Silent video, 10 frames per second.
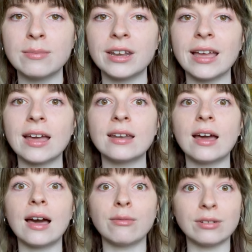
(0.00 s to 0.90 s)
But again,
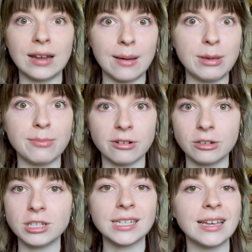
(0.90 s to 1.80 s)
I will not be
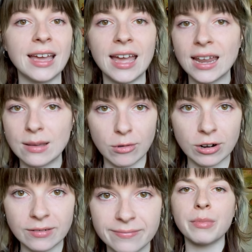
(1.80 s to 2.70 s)
purchasing any
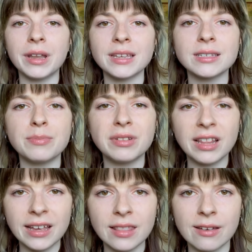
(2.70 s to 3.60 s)
more. But as a
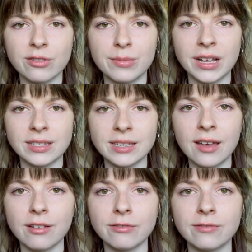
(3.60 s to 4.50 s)
plant lover
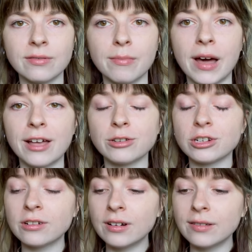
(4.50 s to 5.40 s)
myself, my
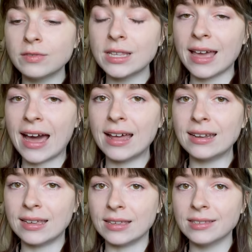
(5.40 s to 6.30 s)
alternative to that
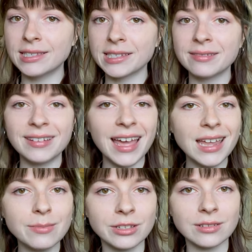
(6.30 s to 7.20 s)
is
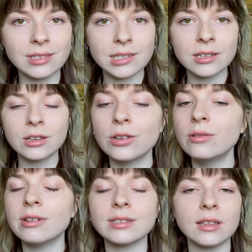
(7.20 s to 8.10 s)
edibles.
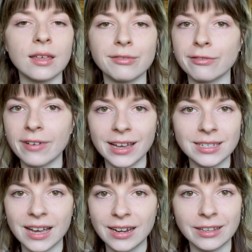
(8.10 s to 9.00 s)
Who doesn't love a fine
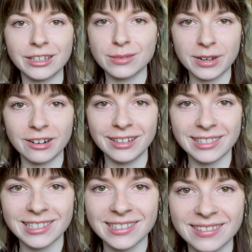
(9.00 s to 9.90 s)
dining
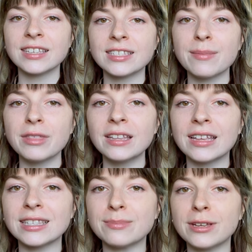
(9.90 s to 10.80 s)
experience? Something
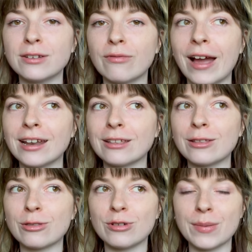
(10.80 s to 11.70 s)
that's been
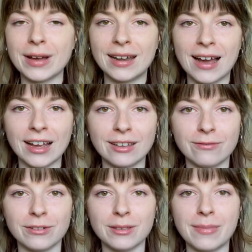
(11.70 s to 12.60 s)
rattling throughout my noggin
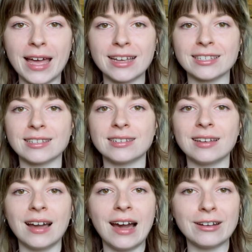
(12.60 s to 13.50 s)
for the past,
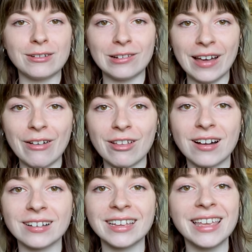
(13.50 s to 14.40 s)
I don't know how
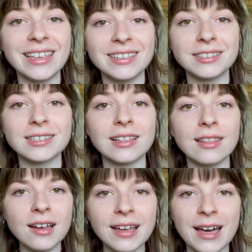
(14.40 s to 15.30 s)
long, is
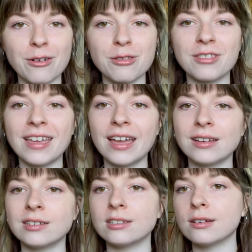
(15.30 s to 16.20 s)
lung health.
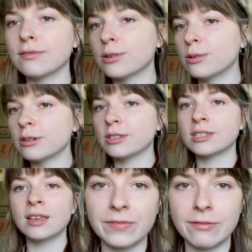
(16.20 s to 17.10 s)
And of
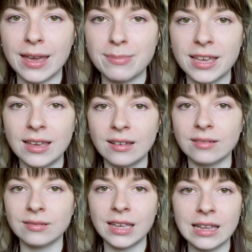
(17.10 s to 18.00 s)
course,
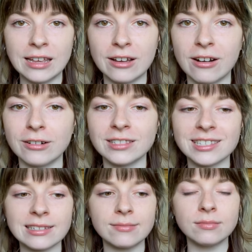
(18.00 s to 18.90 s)
vaping, hitting
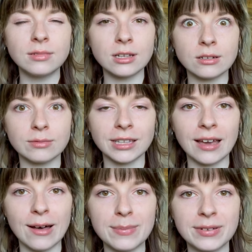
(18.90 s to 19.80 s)
carts doesn't really
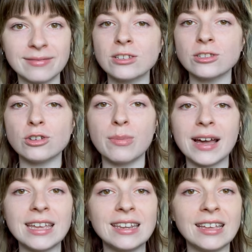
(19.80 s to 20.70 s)
help. So by
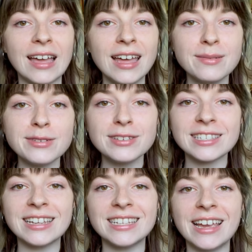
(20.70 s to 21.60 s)
eating edibles
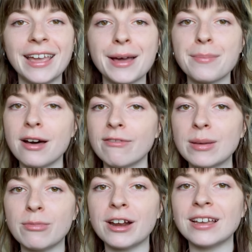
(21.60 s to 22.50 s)
and taking a
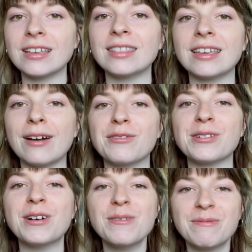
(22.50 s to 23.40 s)
puffing break, that will
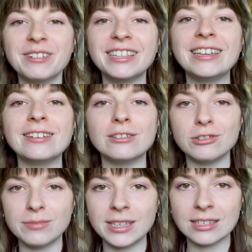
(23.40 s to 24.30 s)
hopefully
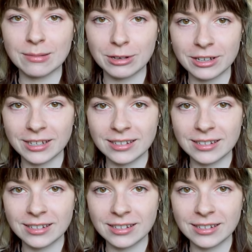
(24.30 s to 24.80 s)
do me some good.